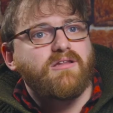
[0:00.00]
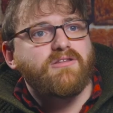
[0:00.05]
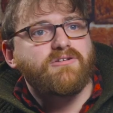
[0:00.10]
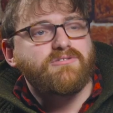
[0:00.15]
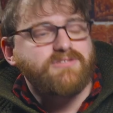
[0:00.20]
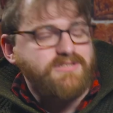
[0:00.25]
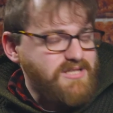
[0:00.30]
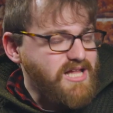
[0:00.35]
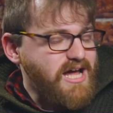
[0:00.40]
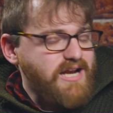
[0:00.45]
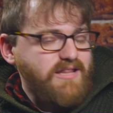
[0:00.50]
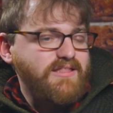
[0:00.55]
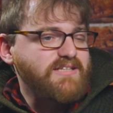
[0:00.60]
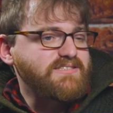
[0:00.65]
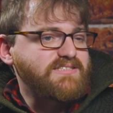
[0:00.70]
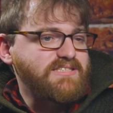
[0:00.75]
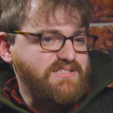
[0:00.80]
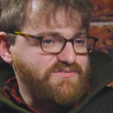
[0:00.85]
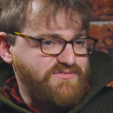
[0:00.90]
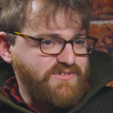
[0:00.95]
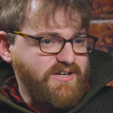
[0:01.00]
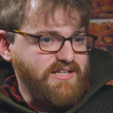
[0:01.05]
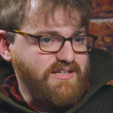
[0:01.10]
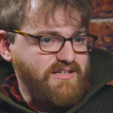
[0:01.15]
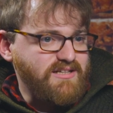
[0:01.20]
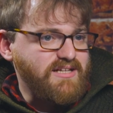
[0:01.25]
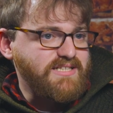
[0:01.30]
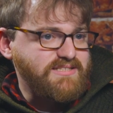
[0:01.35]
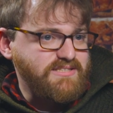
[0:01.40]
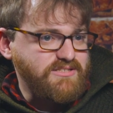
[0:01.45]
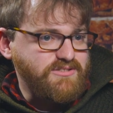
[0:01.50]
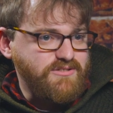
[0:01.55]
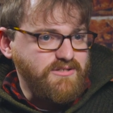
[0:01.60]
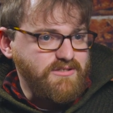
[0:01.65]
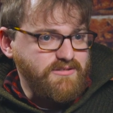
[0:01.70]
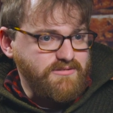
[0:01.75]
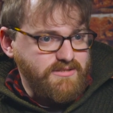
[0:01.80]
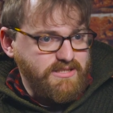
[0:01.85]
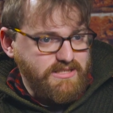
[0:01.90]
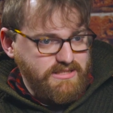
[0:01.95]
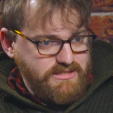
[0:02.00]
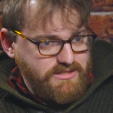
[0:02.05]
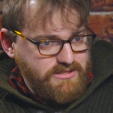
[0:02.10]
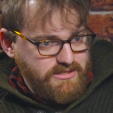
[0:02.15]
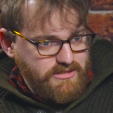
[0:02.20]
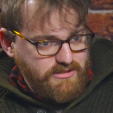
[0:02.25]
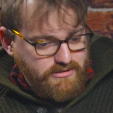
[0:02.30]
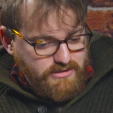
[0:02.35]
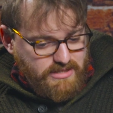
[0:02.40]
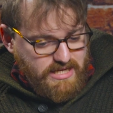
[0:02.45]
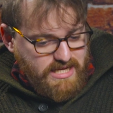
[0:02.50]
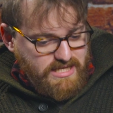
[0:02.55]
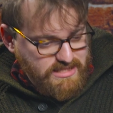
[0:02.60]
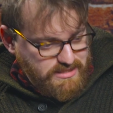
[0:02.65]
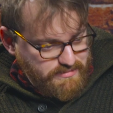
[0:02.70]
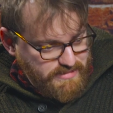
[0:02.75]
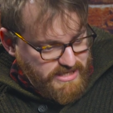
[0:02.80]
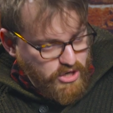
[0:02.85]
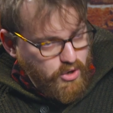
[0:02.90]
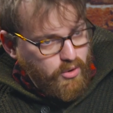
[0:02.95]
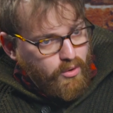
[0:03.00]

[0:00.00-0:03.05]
There's a lot of things that define a classic car, right? So it has to be